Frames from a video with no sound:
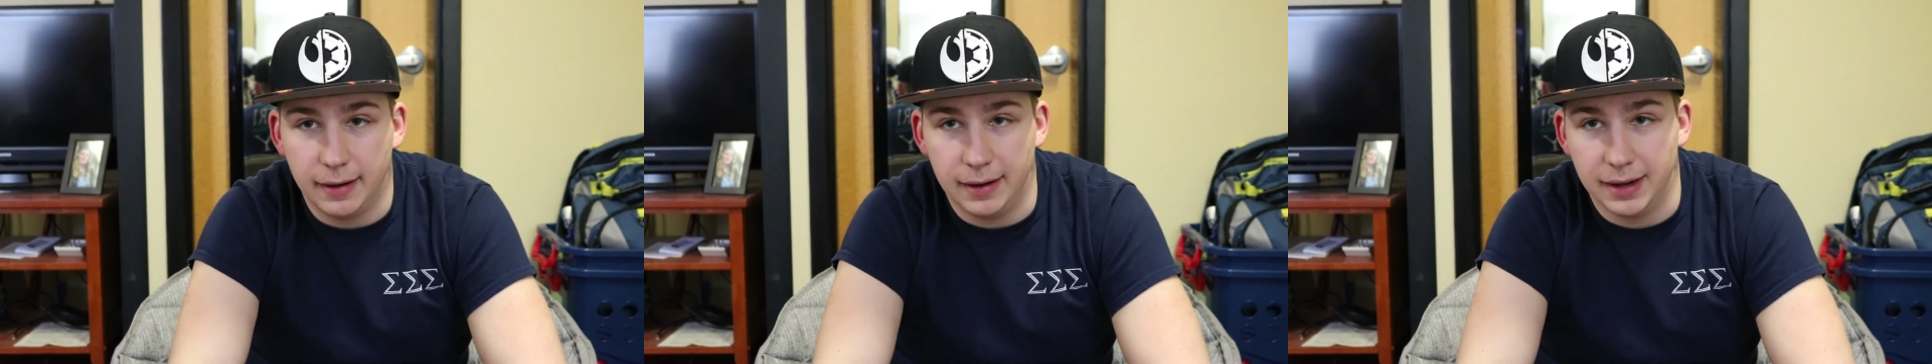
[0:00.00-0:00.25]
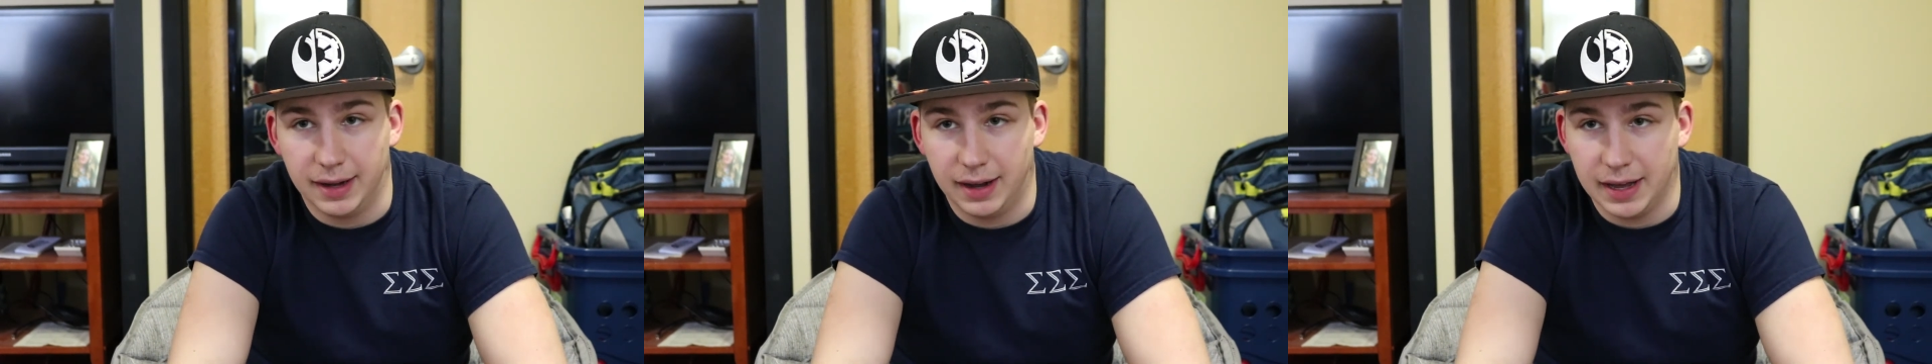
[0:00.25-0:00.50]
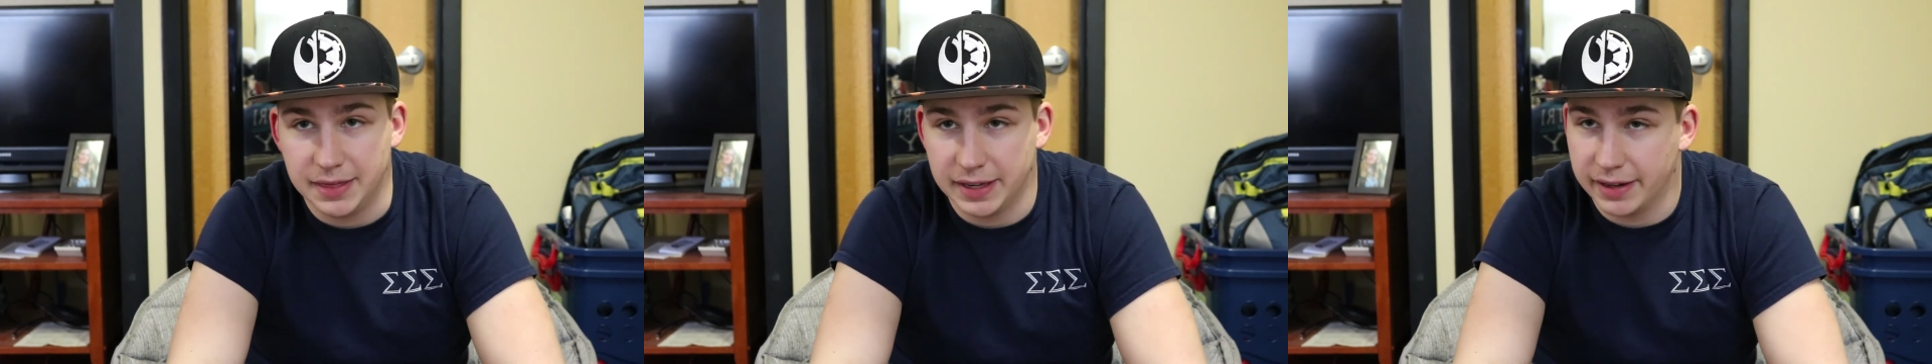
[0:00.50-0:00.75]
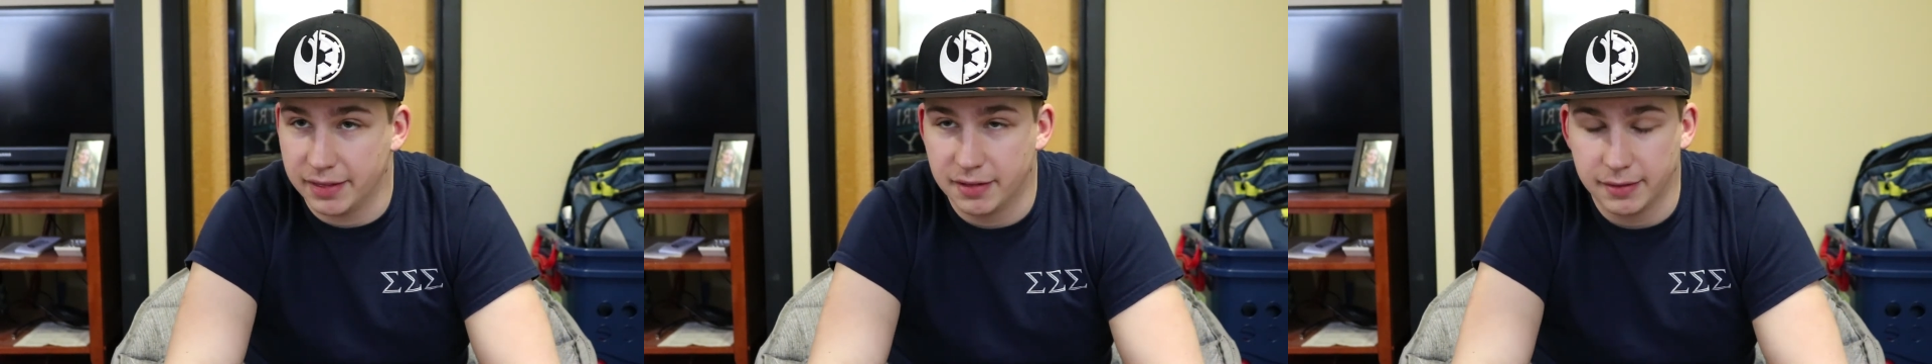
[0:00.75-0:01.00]
Uh, I
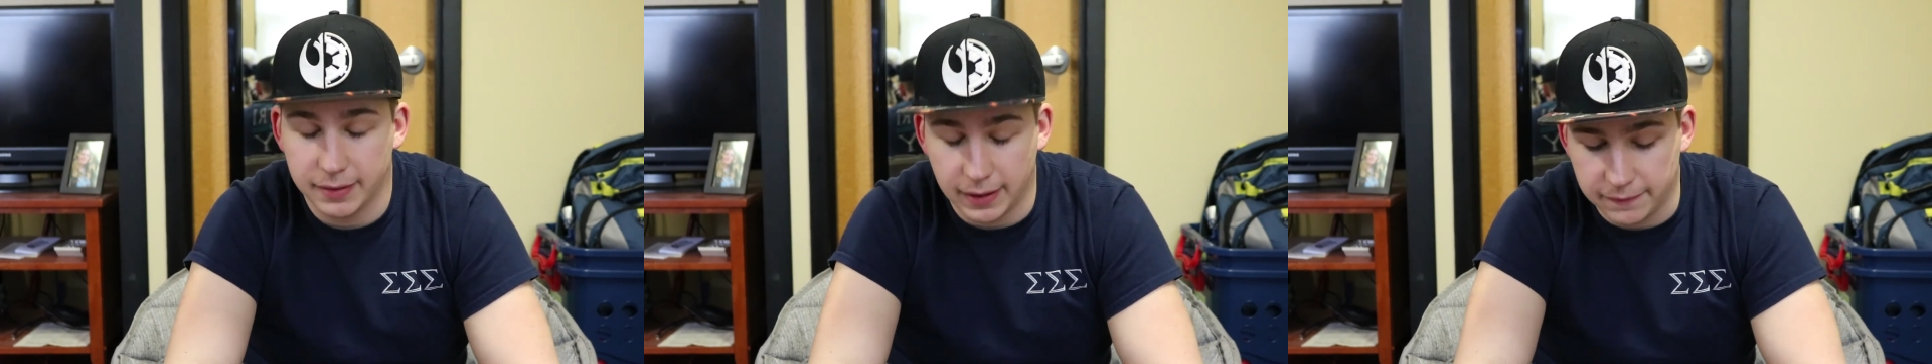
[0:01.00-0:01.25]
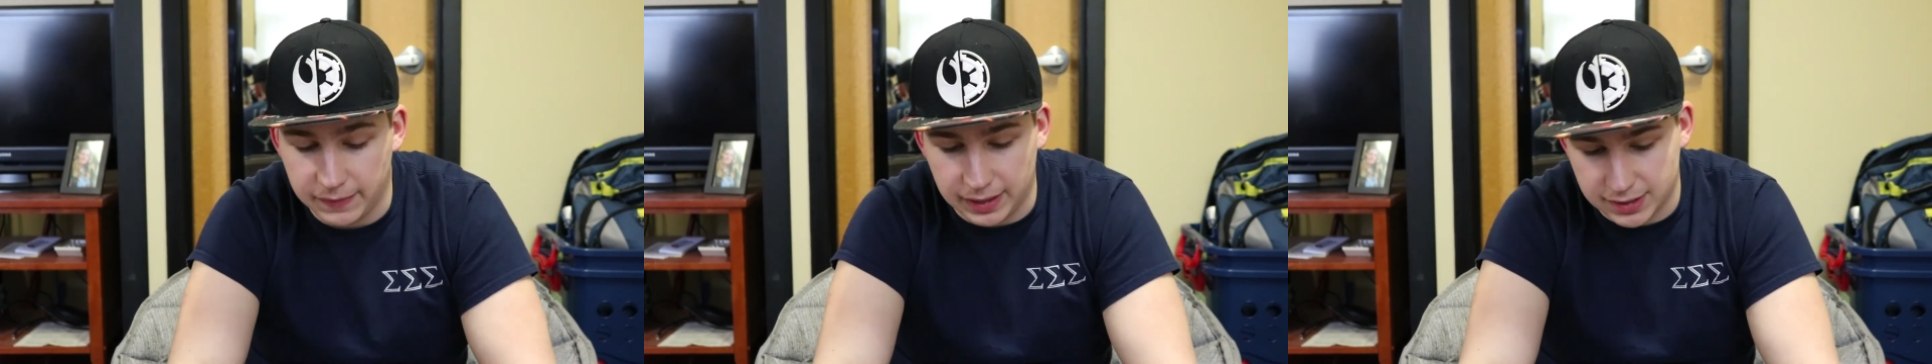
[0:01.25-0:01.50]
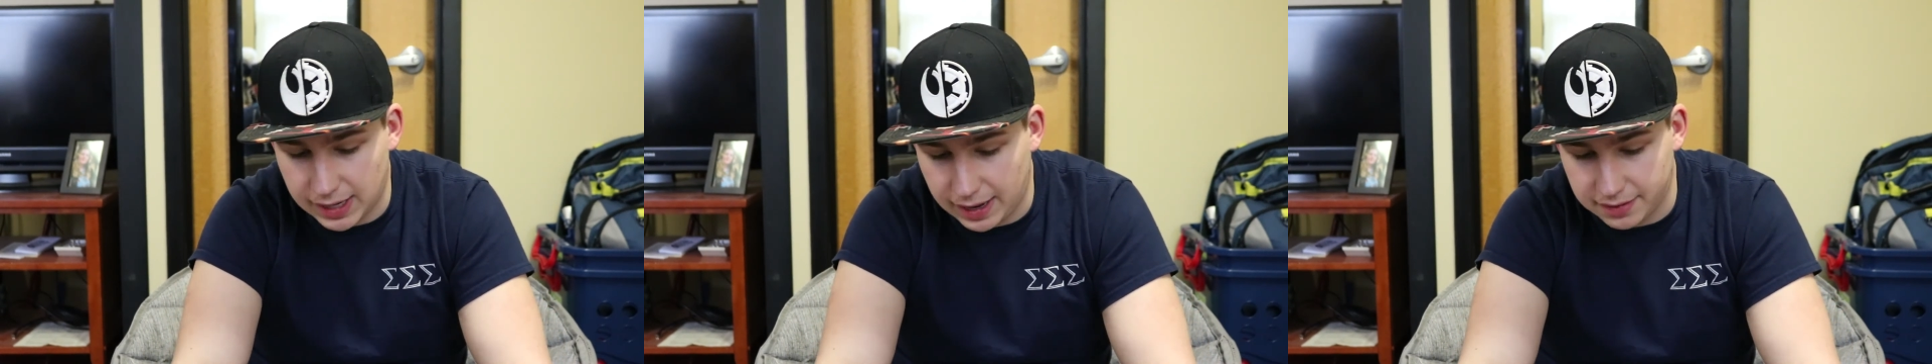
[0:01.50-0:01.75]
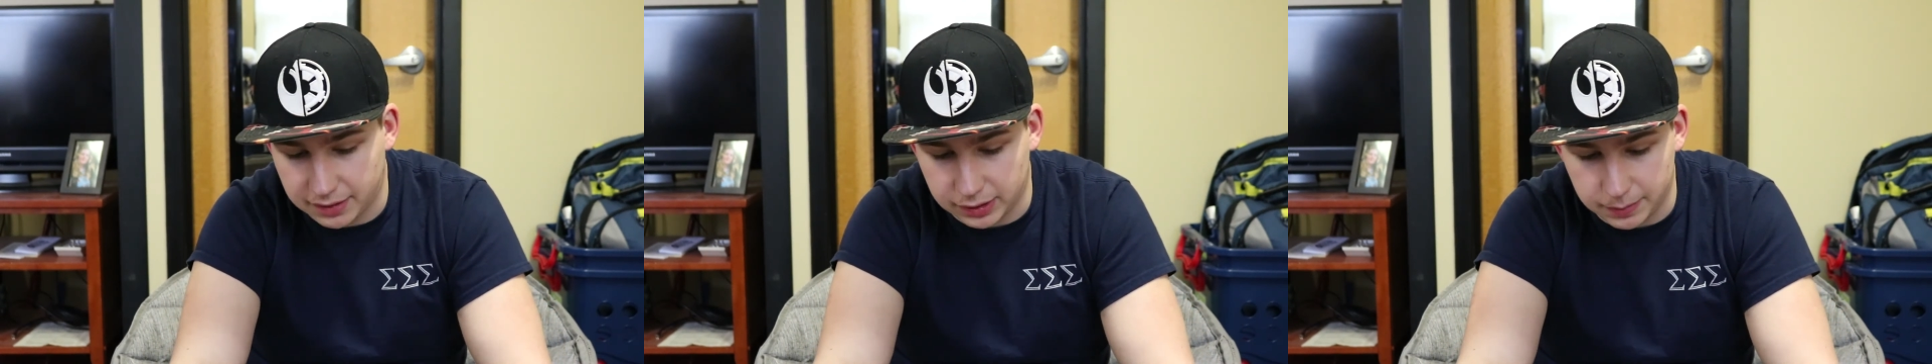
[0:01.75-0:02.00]
think it's a
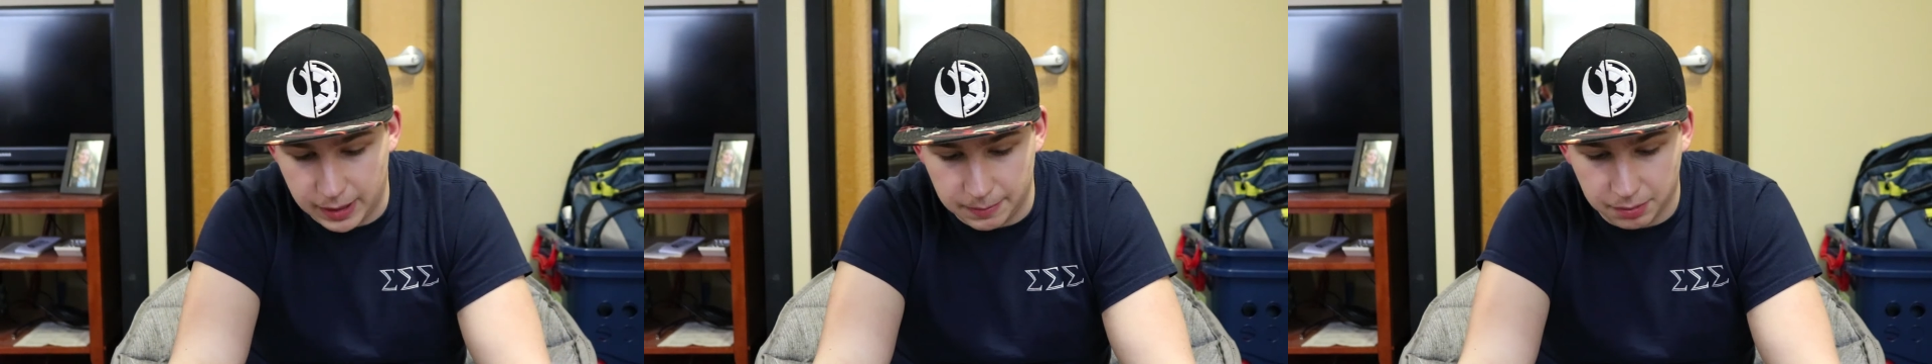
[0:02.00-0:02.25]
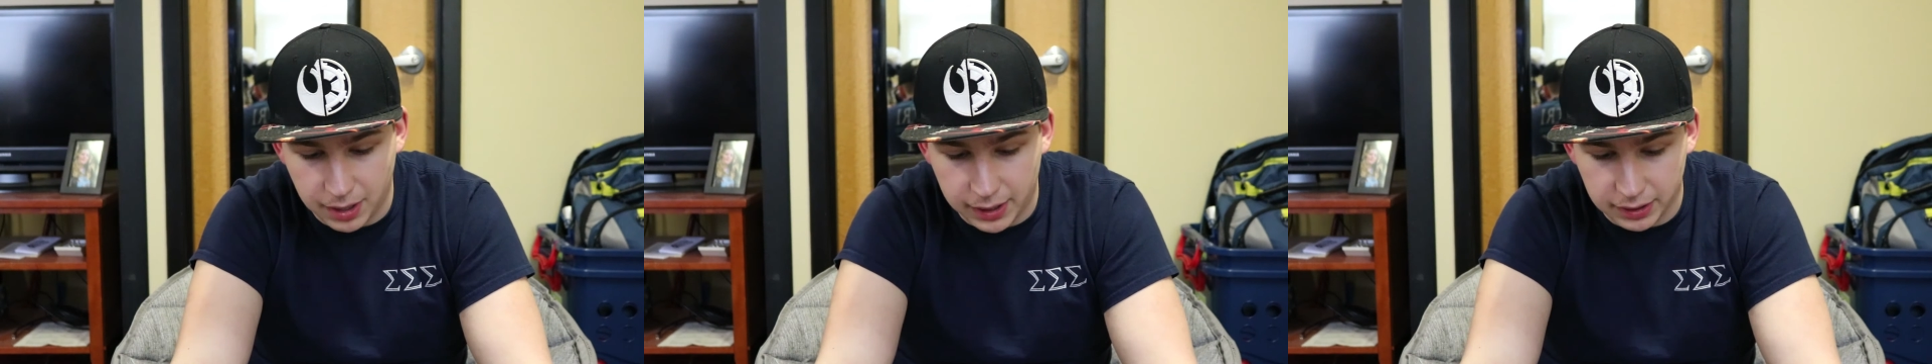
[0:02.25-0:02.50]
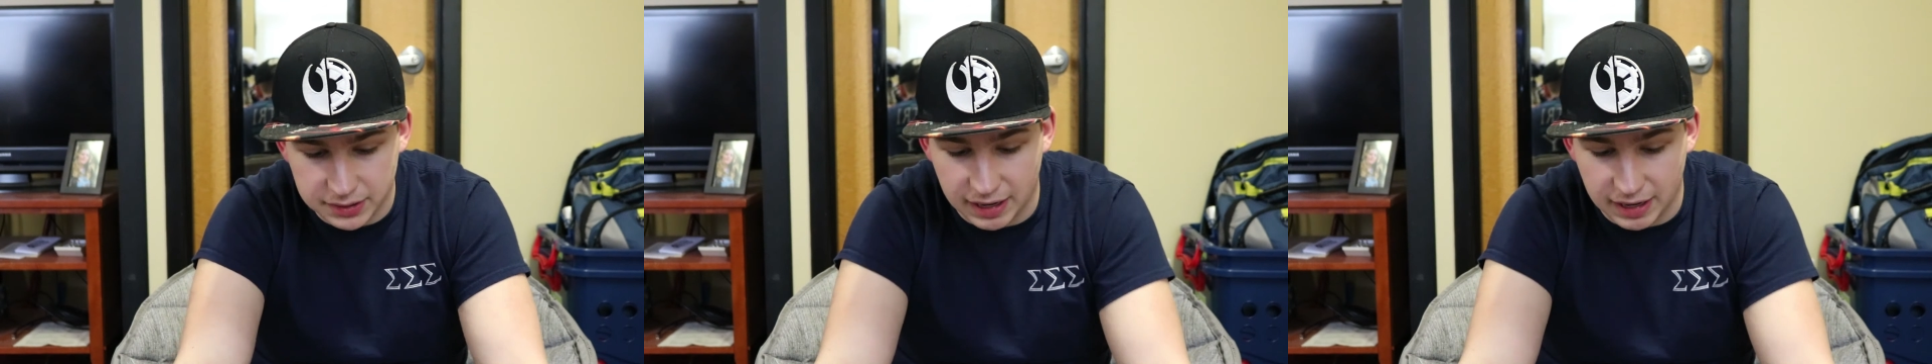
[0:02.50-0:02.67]
fantastically made product.